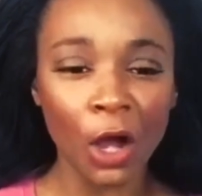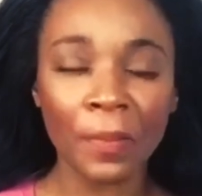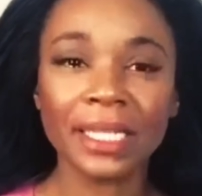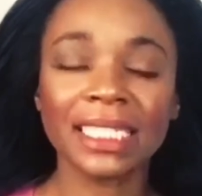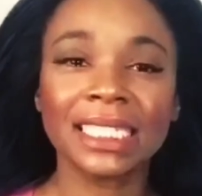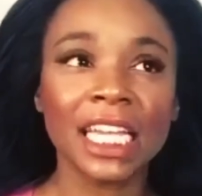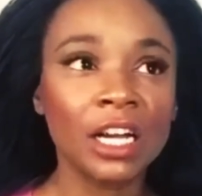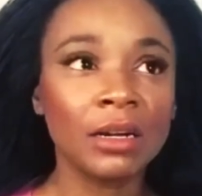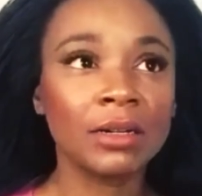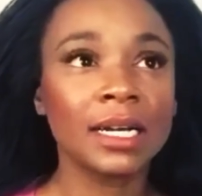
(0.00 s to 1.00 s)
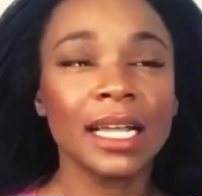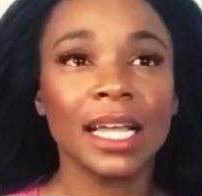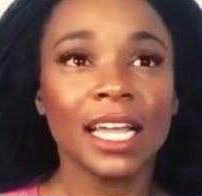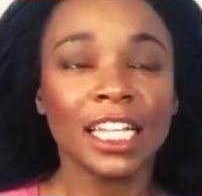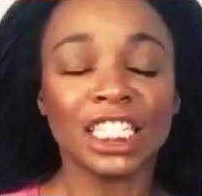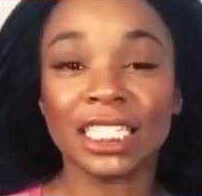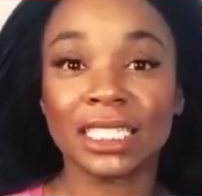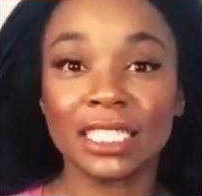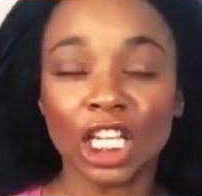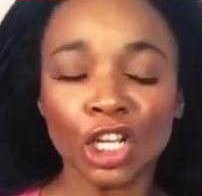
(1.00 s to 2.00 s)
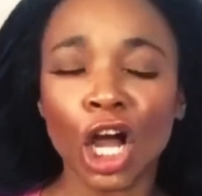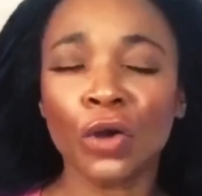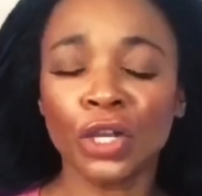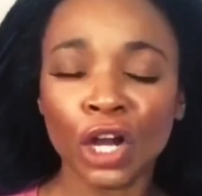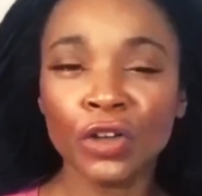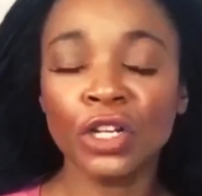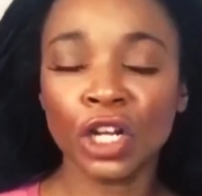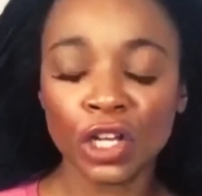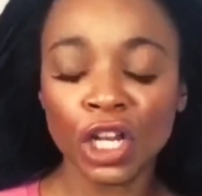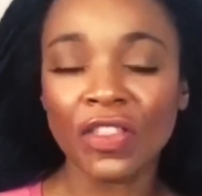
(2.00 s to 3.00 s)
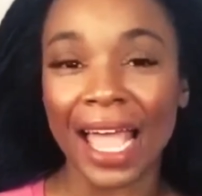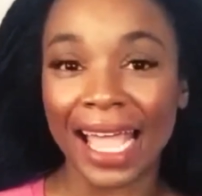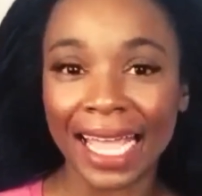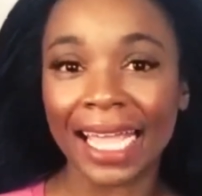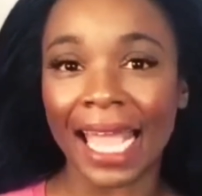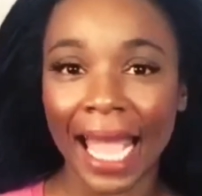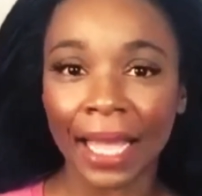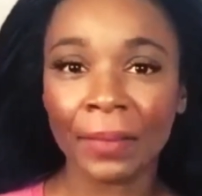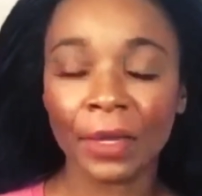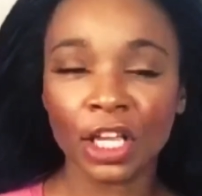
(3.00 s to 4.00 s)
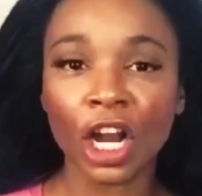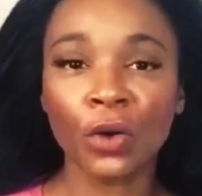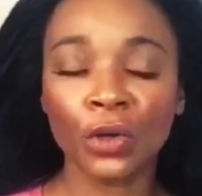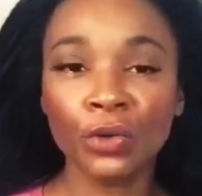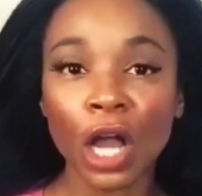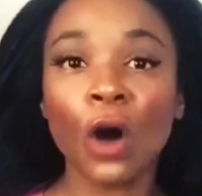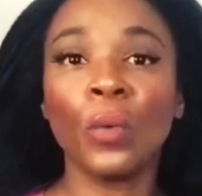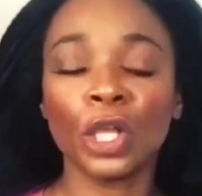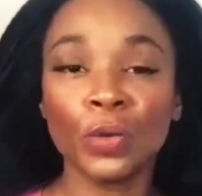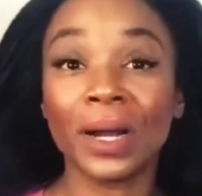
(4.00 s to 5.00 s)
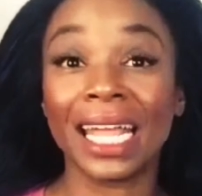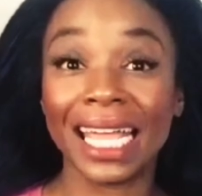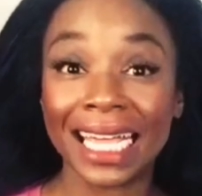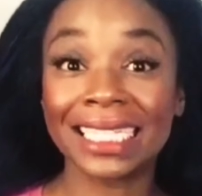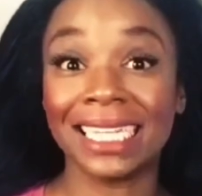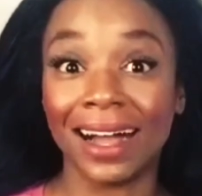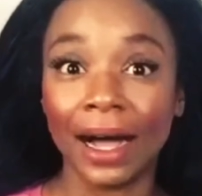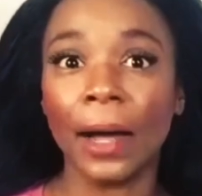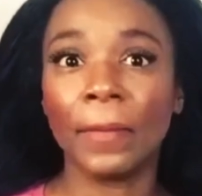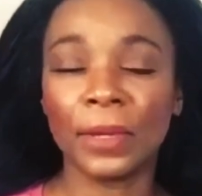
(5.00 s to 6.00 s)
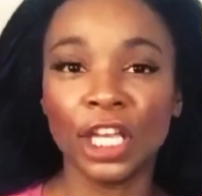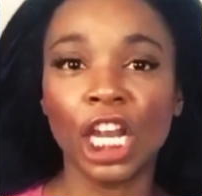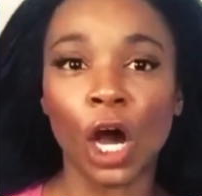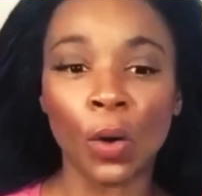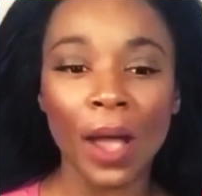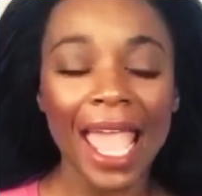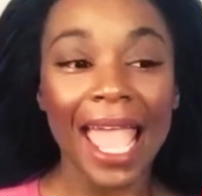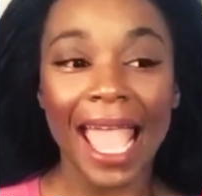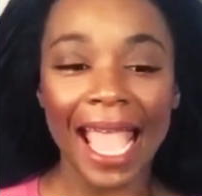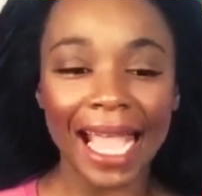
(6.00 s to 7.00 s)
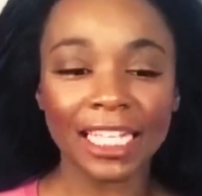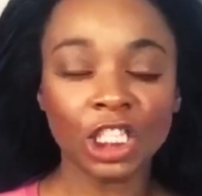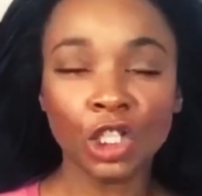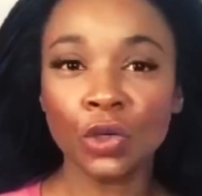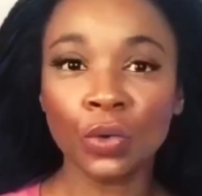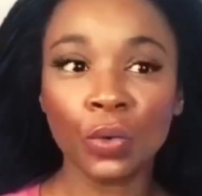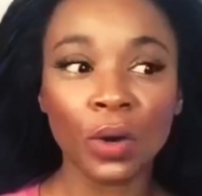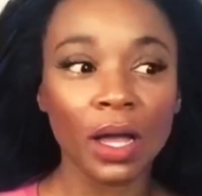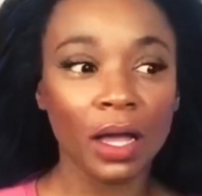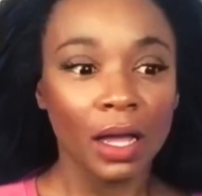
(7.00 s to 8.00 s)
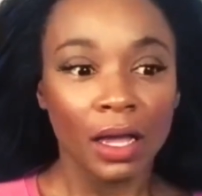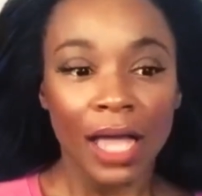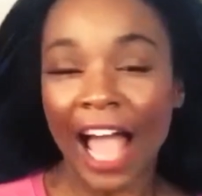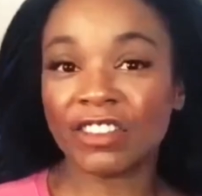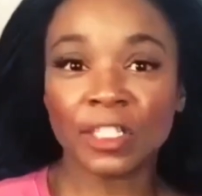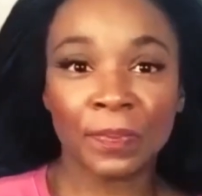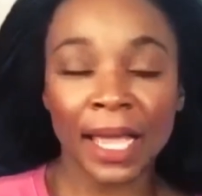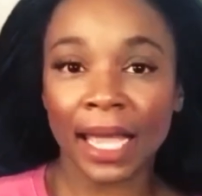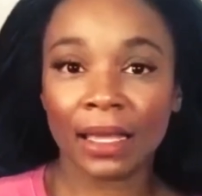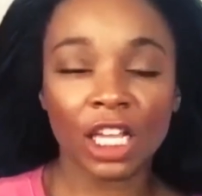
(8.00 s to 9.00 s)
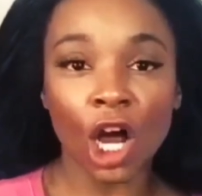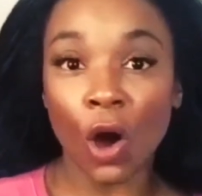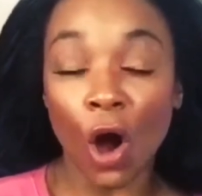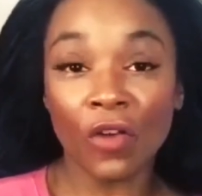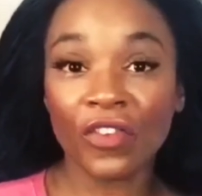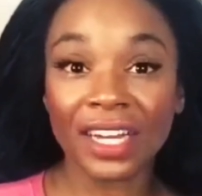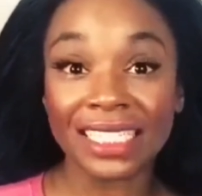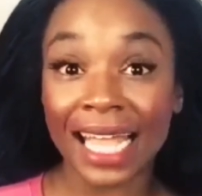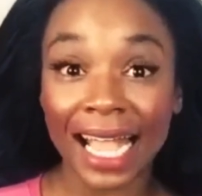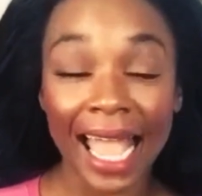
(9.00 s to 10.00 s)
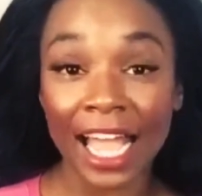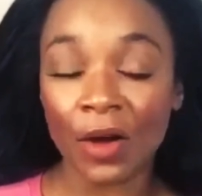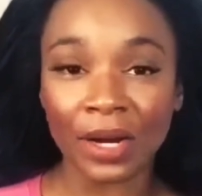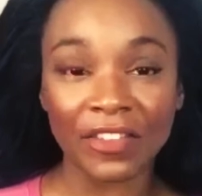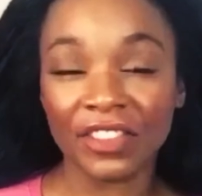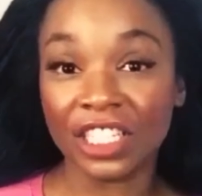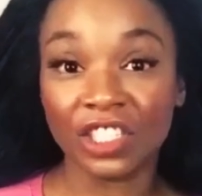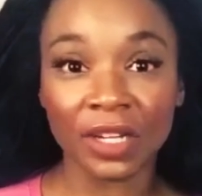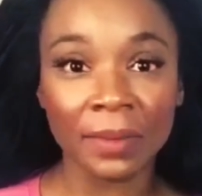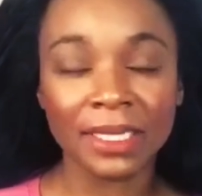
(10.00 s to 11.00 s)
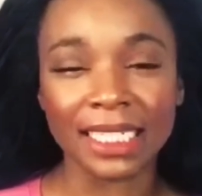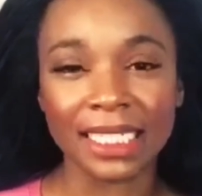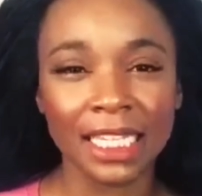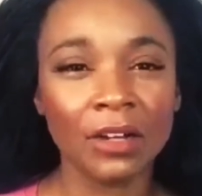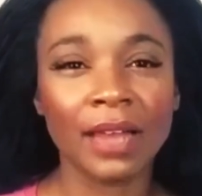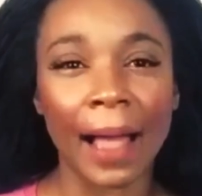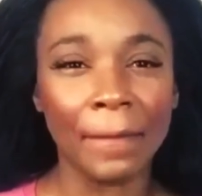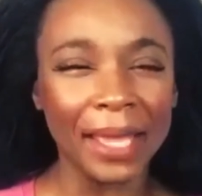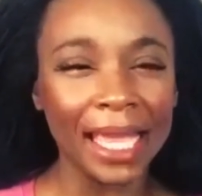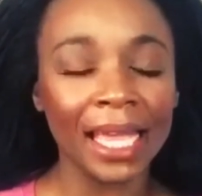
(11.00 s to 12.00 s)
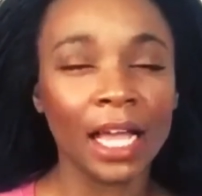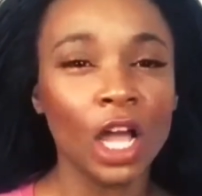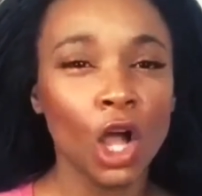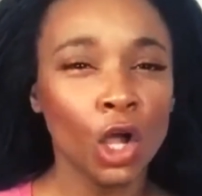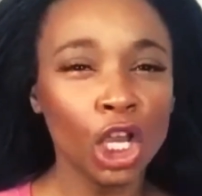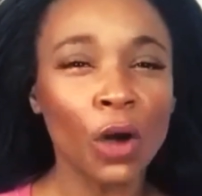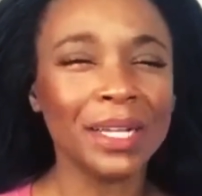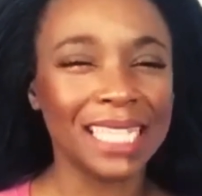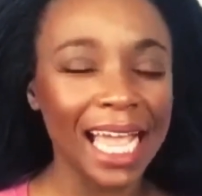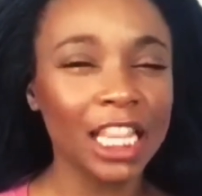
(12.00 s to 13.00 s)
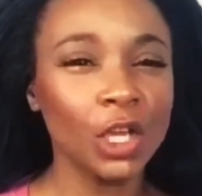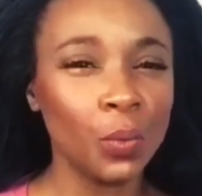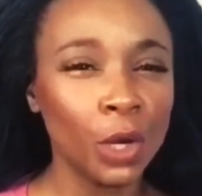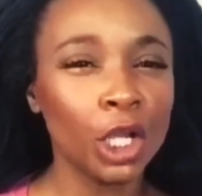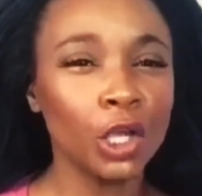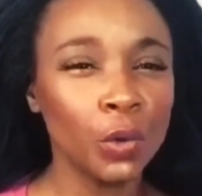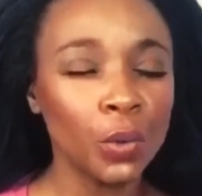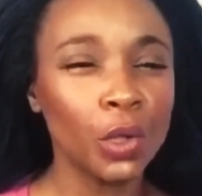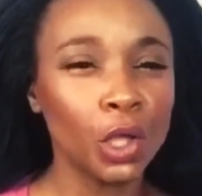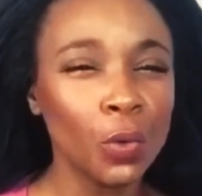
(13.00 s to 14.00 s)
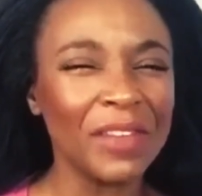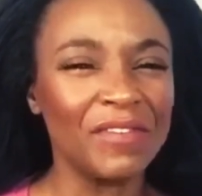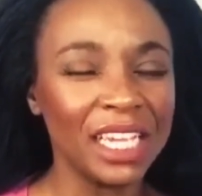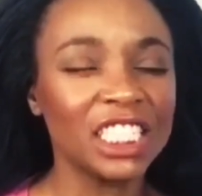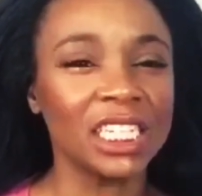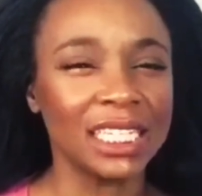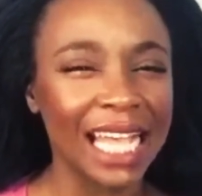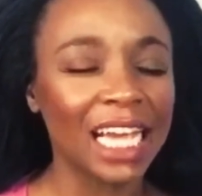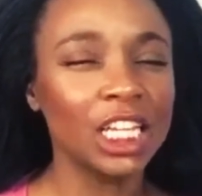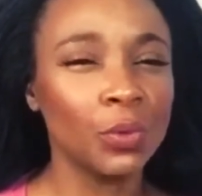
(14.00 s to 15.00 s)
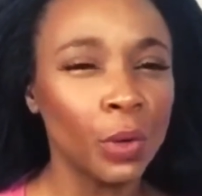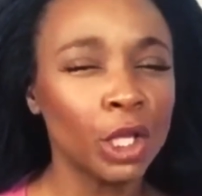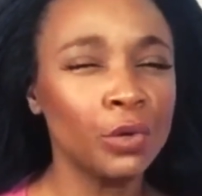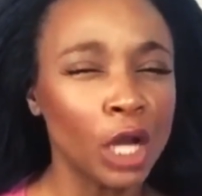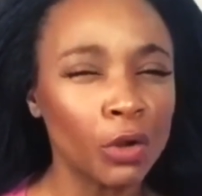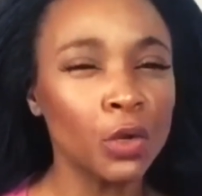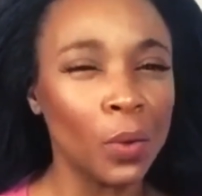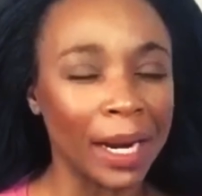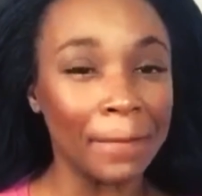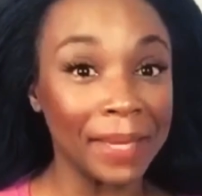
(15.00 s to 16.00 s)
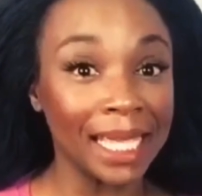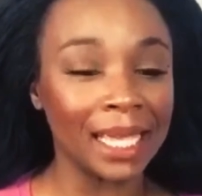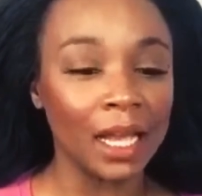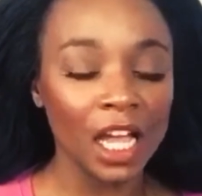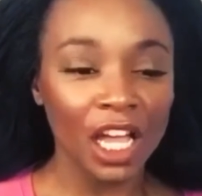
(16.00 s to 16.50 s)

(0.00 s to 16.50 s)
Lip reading: but still just, that end game, where you want to end up, and to have spent, over a decade going after these dreams and still not being, exactly where you envision, exactly where you want to be,